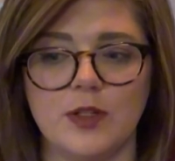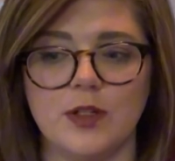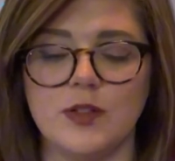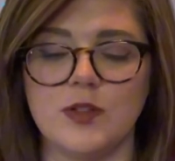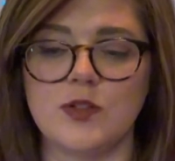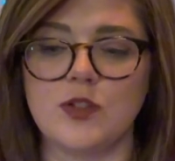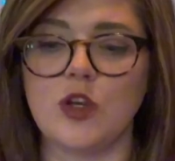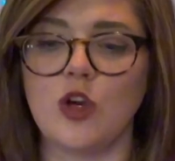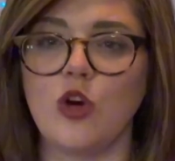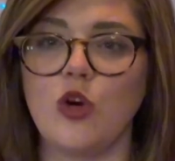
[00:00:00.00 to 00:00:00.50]

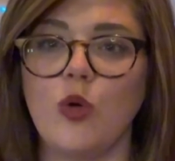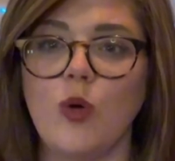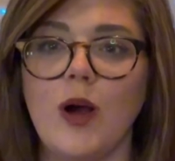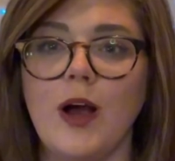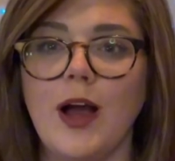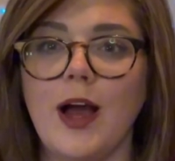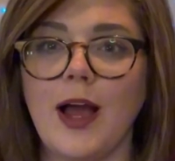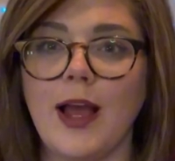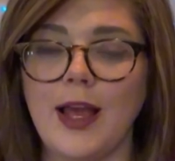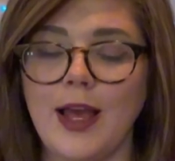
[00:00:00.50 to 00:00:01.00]
So
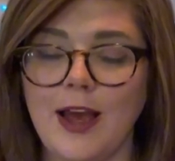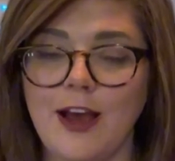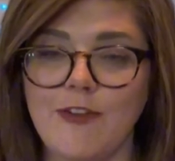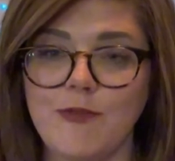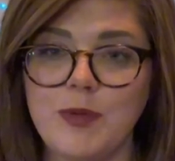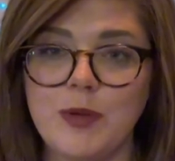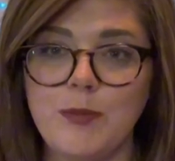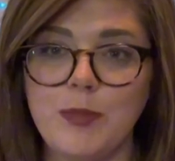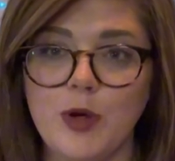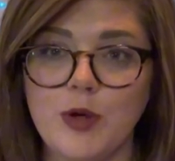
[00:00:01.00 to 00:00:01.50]
I
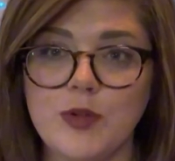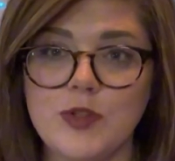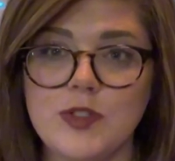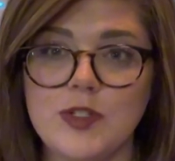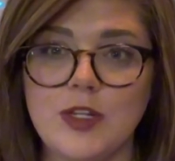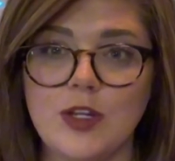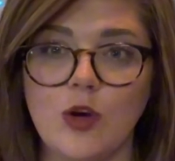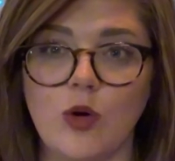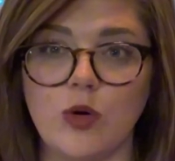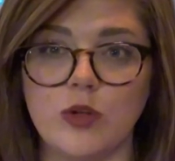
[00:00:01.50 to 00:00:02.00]
have been
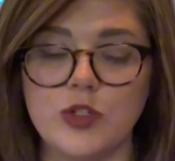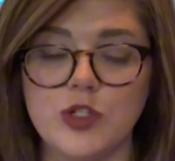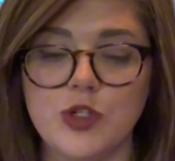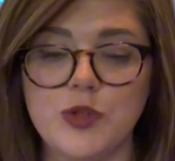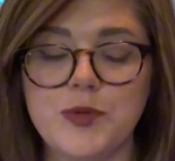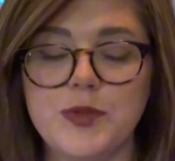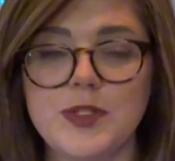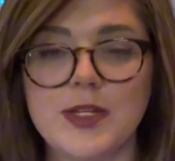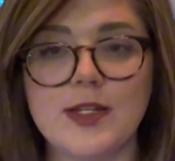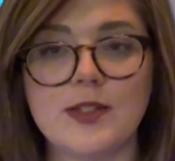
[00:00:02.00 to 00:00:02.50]
posting on
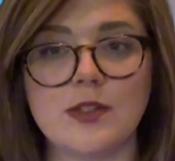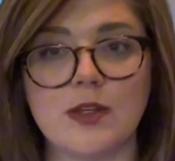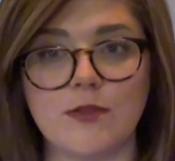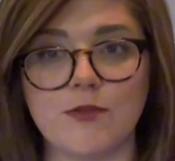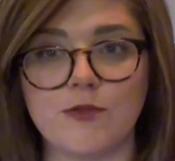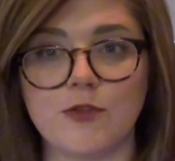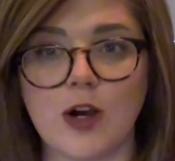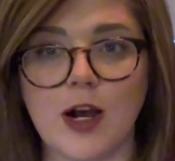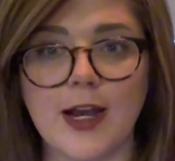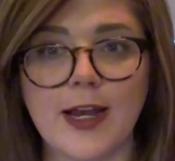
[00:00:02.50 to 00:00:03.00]
Tuesdays and
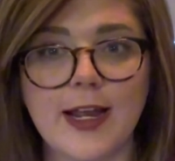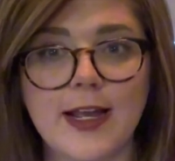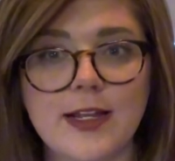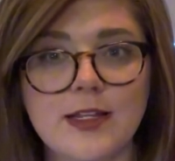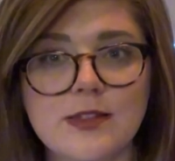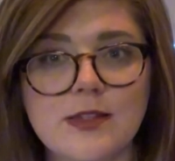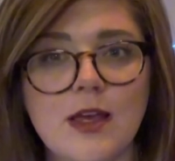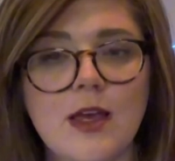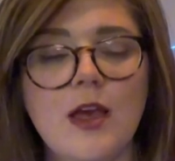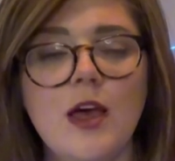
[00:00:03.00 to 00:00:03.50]

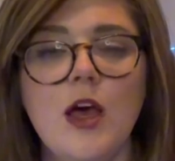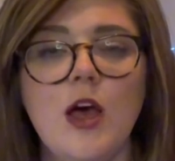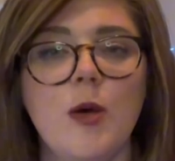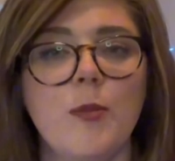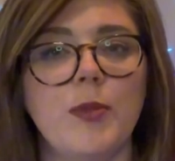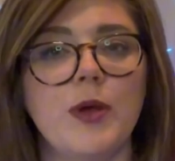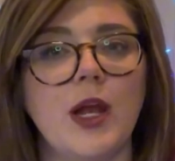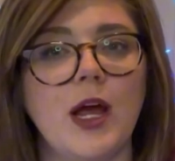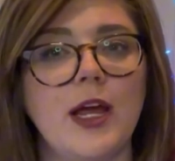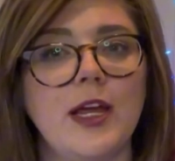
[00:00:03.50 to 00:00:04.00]
Fridays,
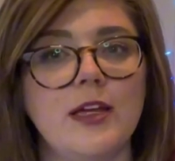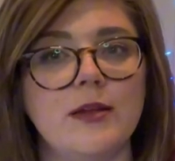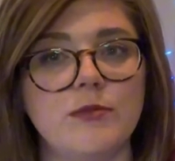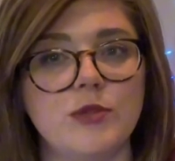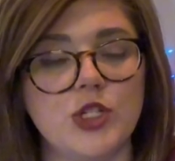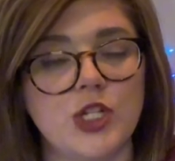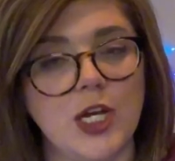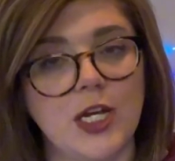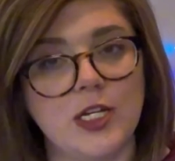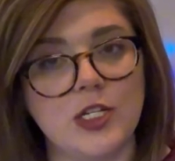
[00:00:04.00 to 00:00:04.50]
but I am
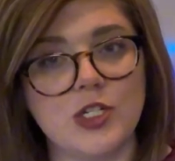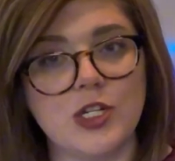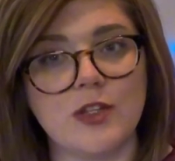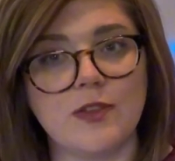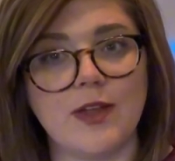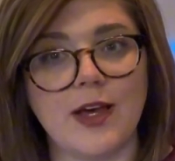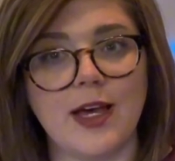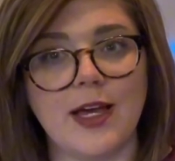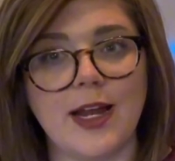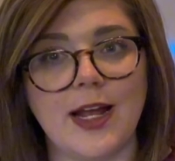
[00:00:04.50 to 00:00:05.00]
changing
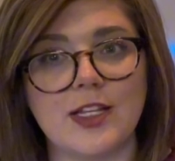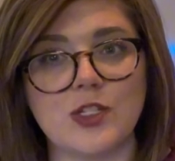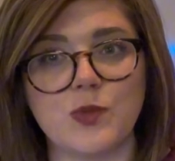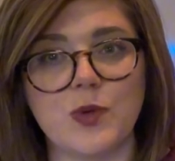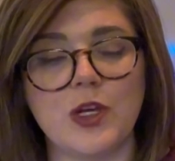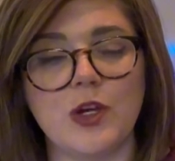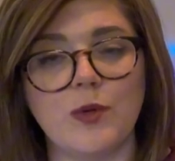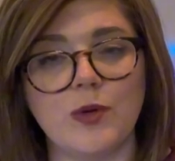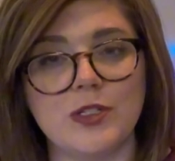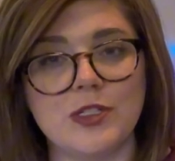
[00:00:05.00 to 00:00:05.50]
that as
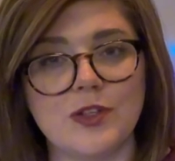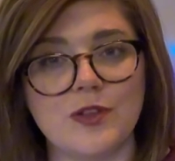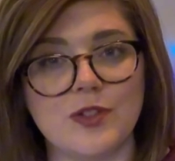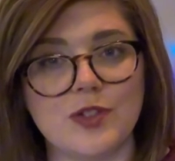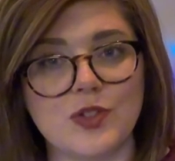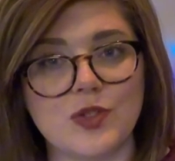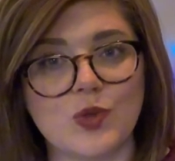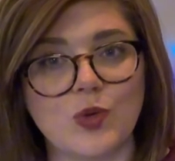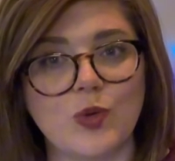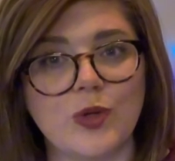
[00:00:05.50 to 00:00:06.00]
we go into the
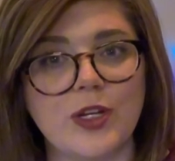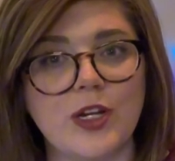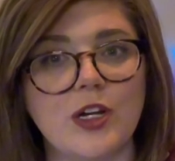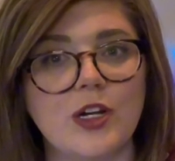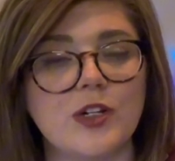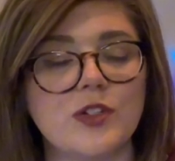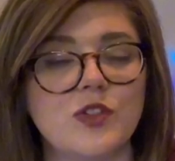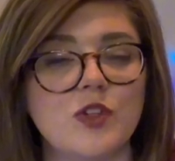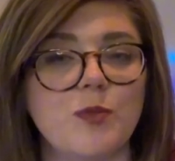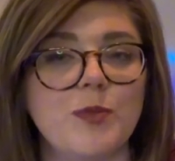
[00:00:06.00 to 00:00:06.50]
school
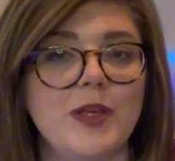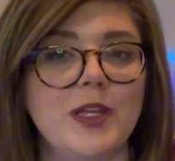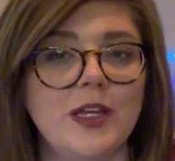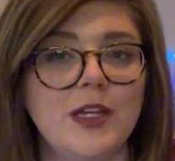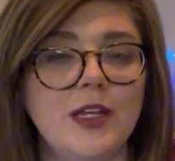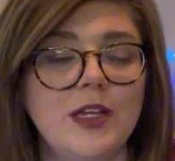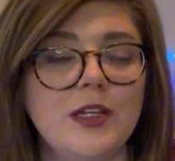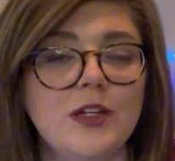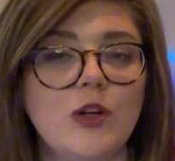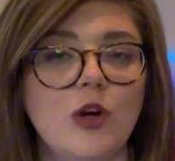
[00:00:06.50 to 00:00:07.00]
year. So
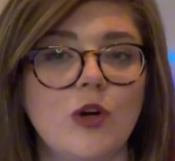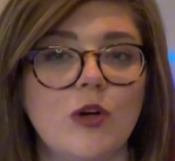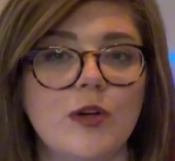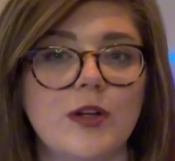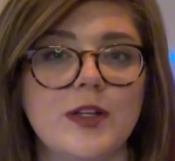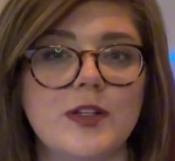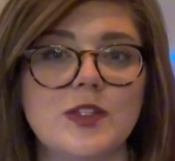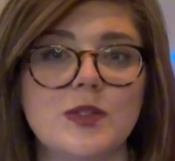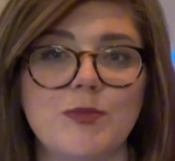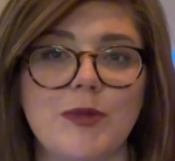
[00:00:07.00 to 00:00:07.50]
beginning in
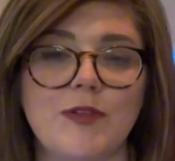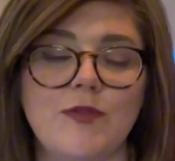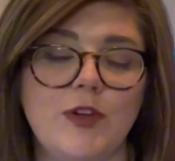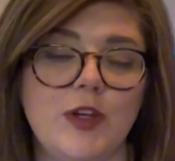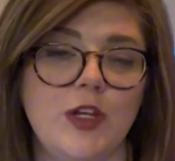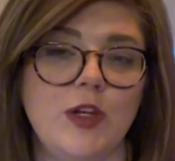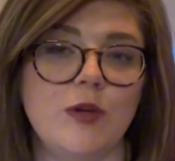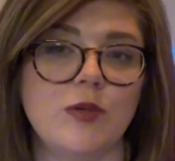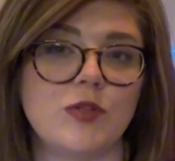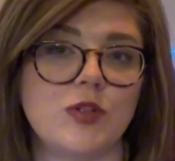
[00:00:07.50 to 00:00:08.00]
August, my
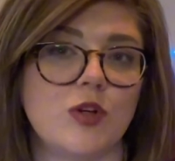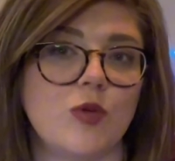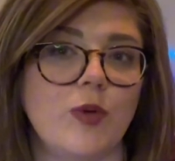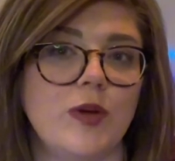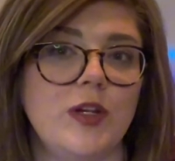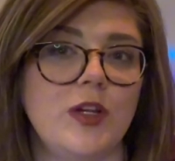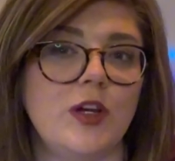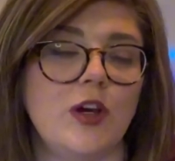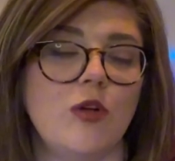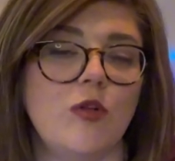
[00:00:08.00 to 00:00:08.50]
videos are
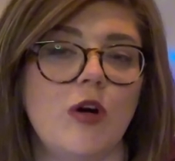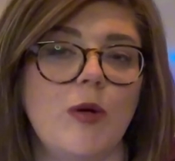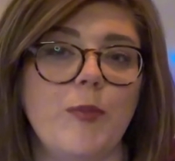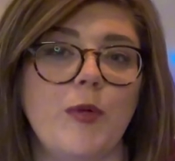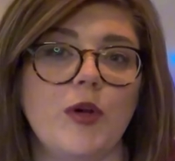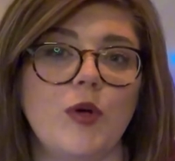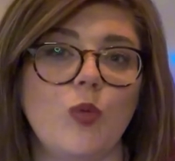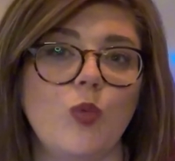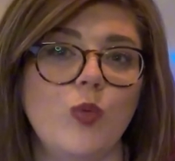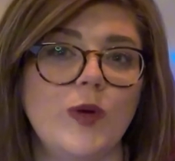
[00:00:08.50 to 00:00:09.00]
going to go up
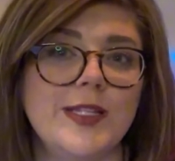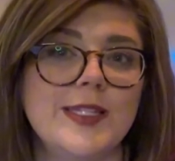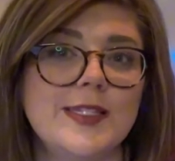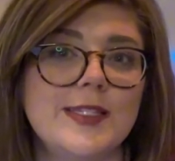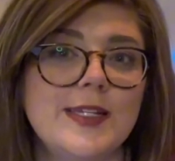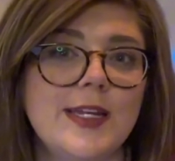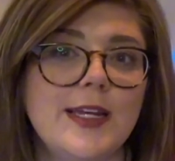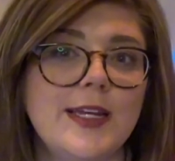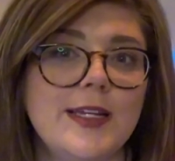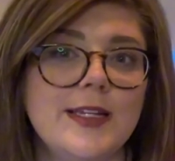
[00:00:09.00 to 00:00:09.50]
on
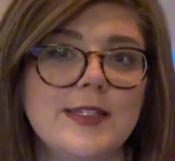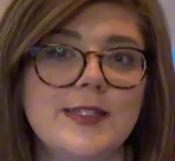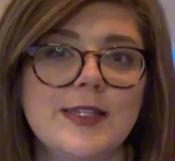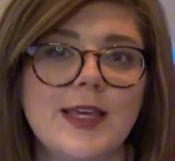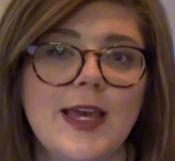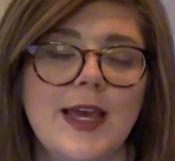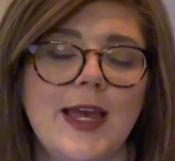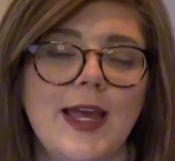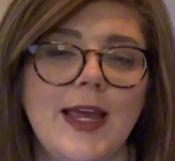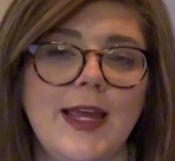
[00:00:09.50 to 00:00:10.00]
Wednesdays
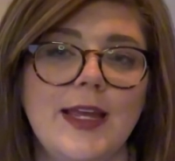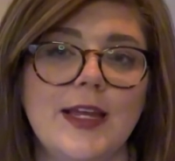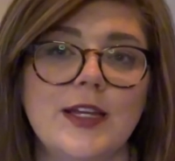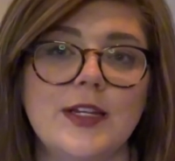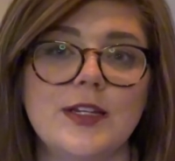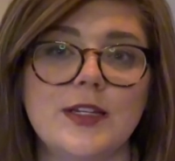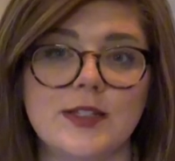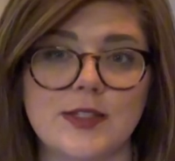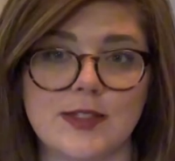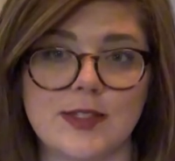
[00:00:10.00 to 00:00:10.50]

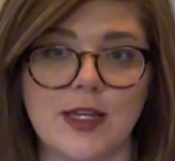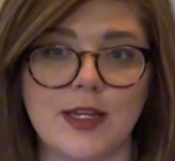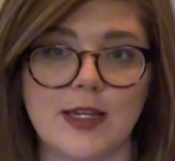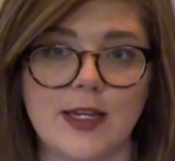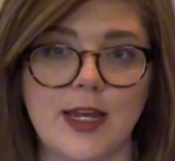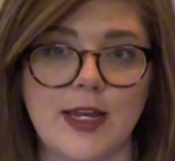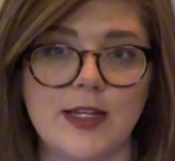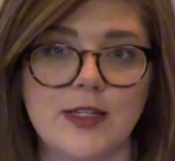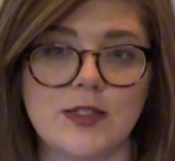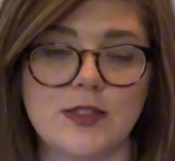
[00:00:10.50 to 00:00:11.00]
and
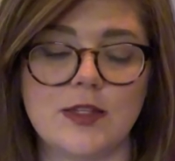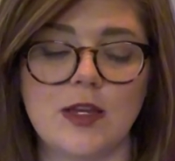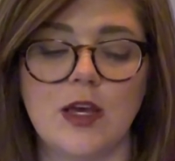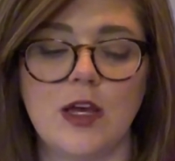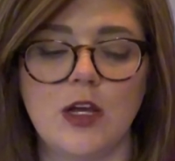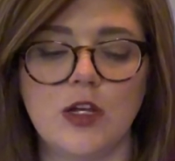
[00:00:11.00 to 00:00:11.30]
Sundays.